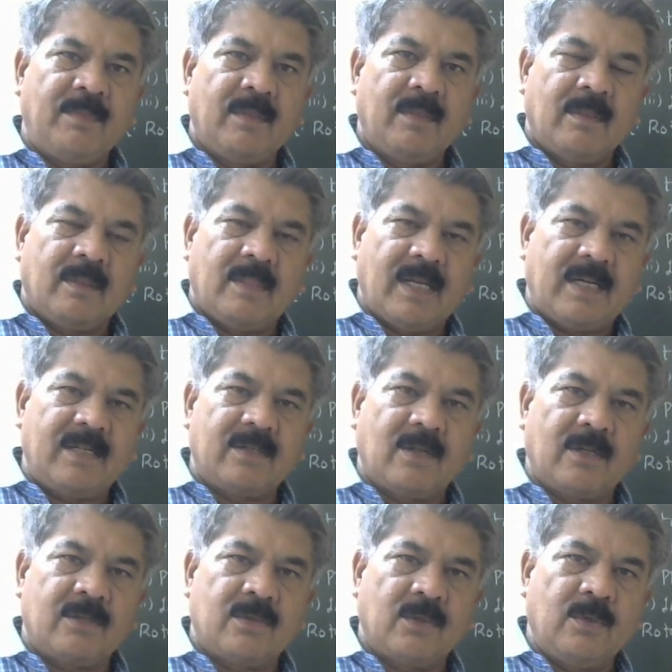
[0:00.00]
that is
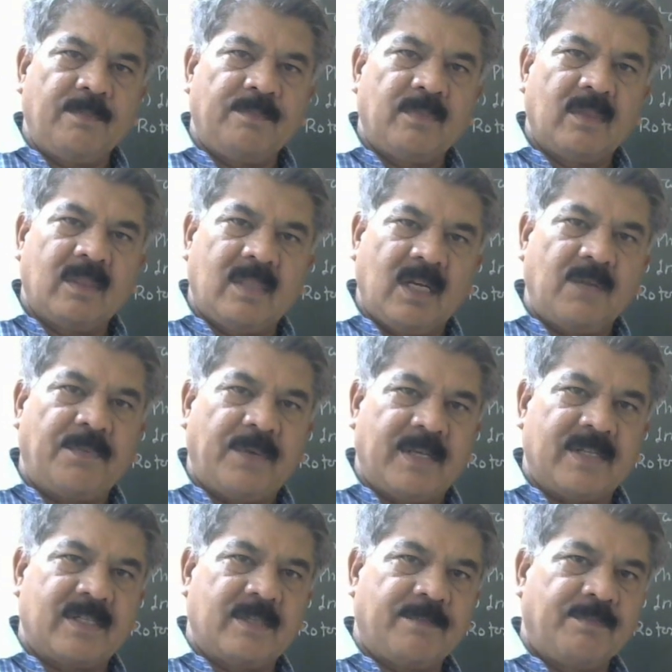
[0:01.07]
also three
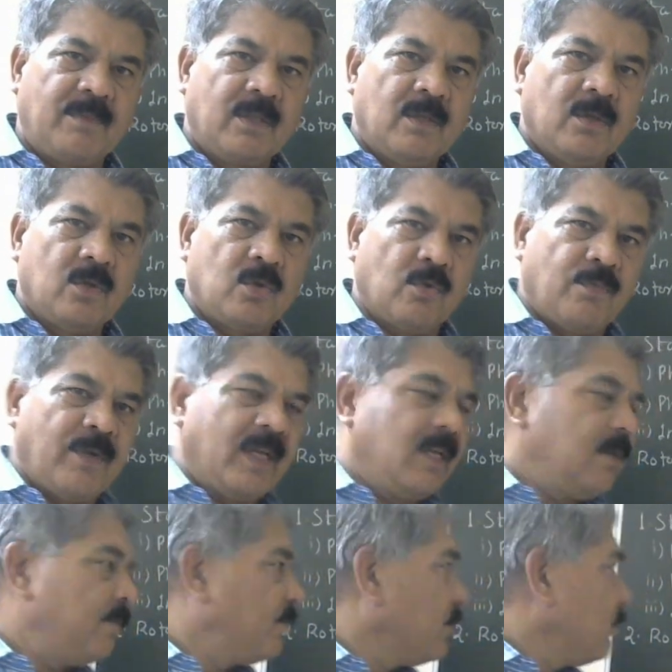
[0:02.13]
phase. So
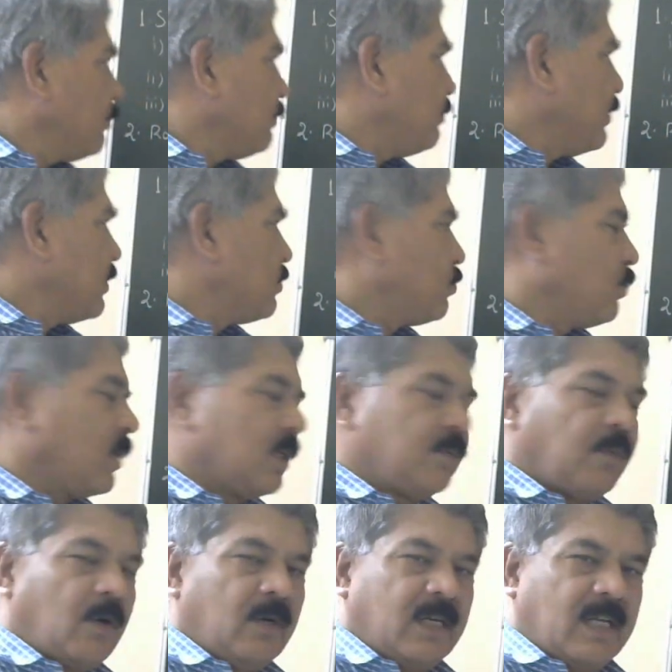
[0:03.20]
when phase to earth
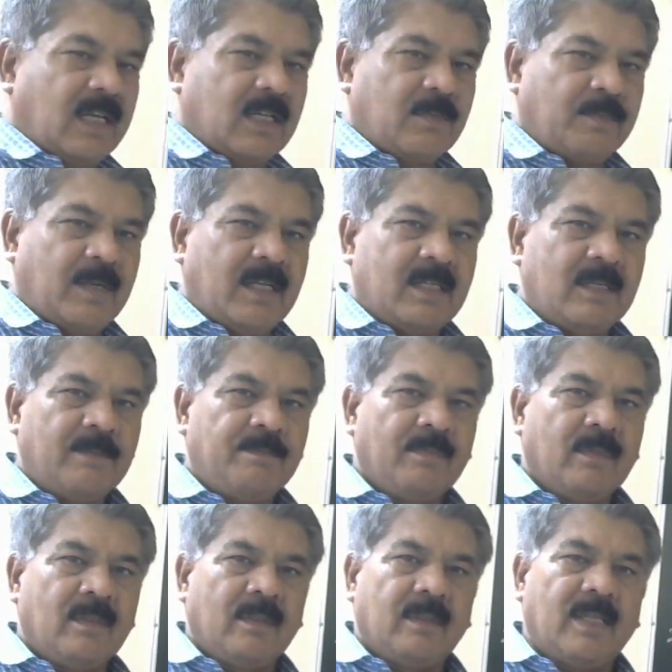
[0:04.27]
fault takes place,
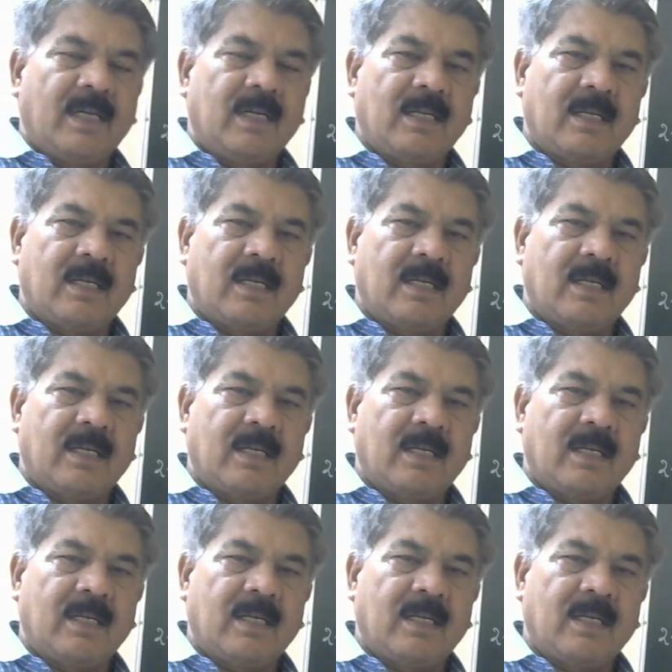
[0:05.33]
then